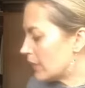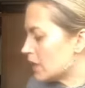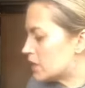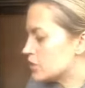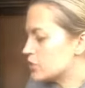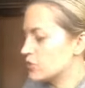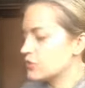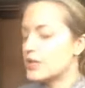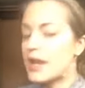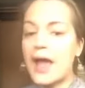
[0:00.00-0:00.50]

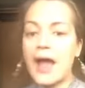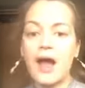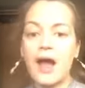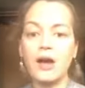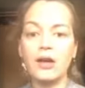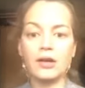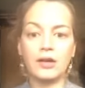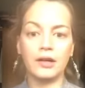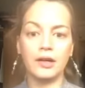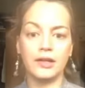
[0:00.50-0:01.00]
So now
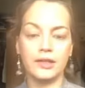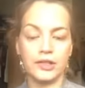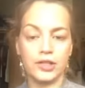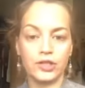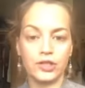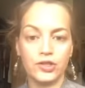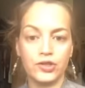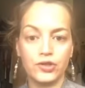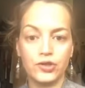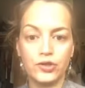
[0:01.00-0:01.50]
I need
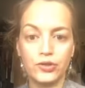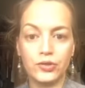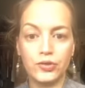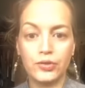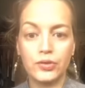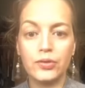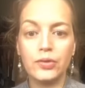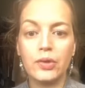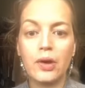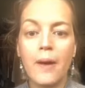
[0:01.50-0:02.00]
to
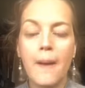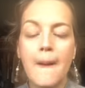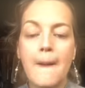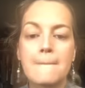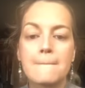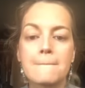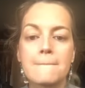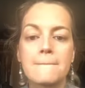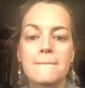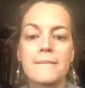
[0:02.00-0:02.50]
do
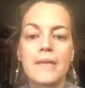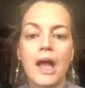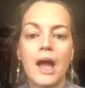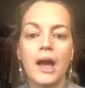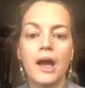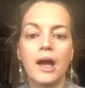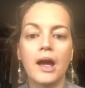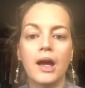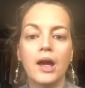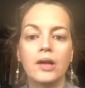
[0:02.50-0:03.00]

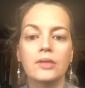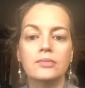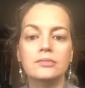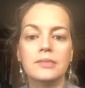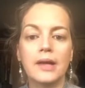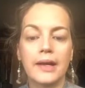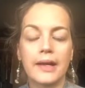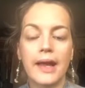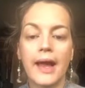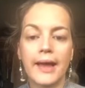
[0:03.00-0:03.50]

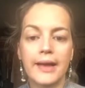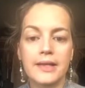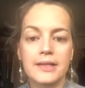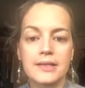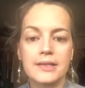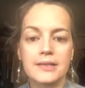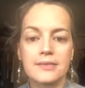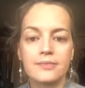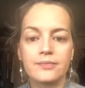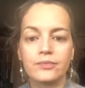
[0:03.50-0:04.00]
my
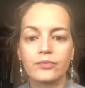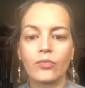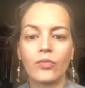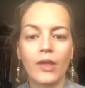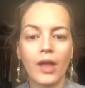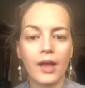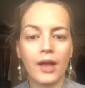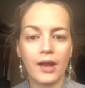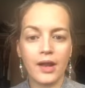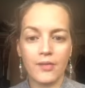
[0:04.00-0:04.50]
eyes,
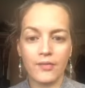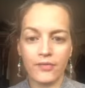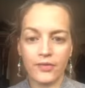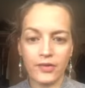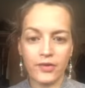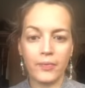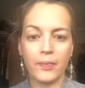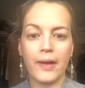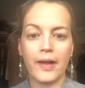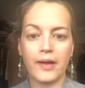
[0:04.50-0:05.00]
and I'm
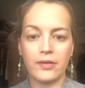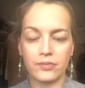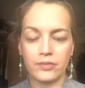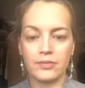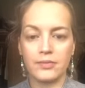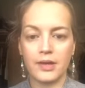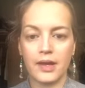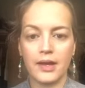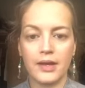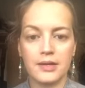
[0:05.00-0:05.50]
very bad with
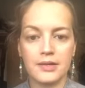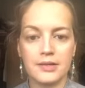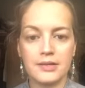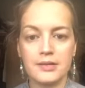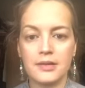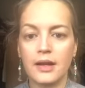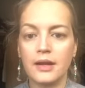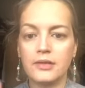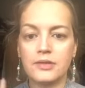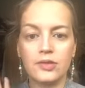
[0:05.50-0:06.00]
my eyes.
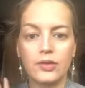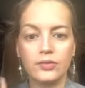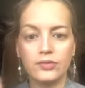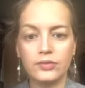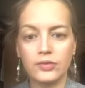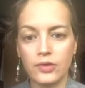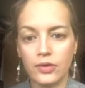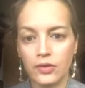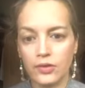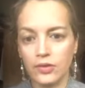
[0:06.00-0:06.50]
I don't
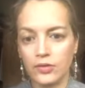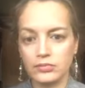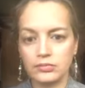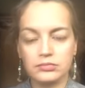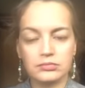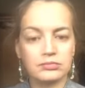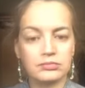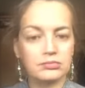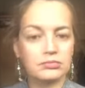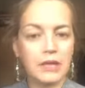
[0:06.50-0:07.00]
know
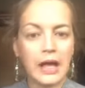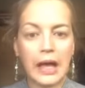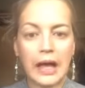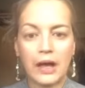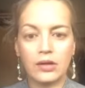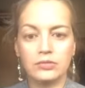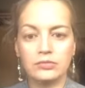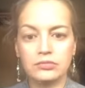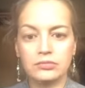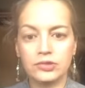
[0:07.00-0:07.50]

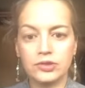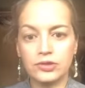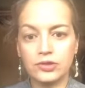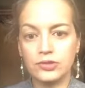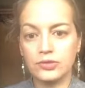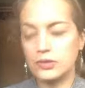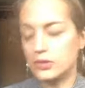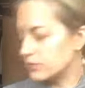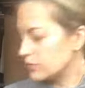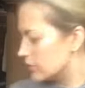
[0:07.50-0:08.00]
how to do
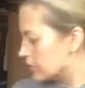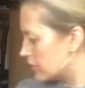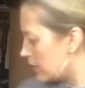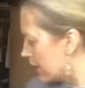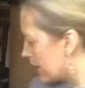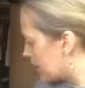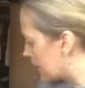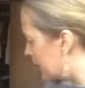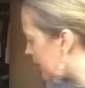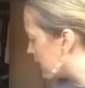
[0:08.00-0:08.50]
it
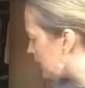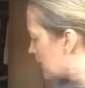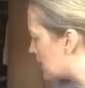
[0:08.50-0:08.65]
correctly,